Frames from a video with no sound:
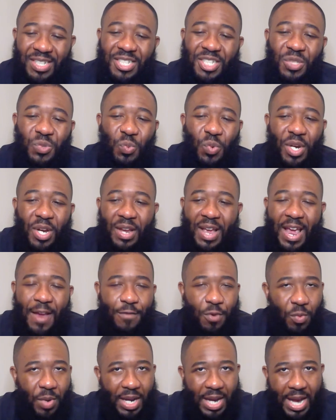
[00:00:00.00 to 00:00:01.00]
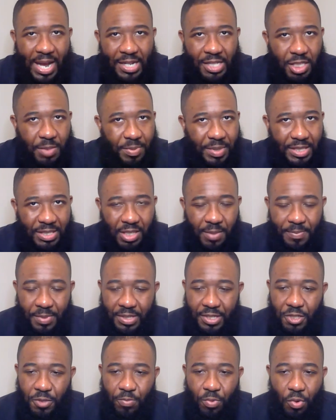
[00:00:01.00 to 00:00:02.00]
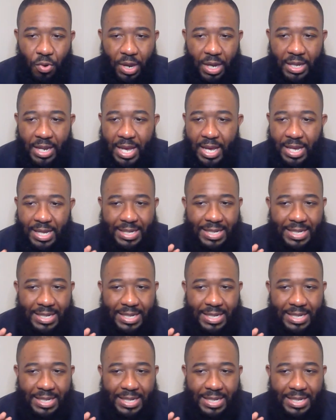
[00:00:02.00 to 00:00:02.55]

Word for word: This is where everyone kind of splits up at this point.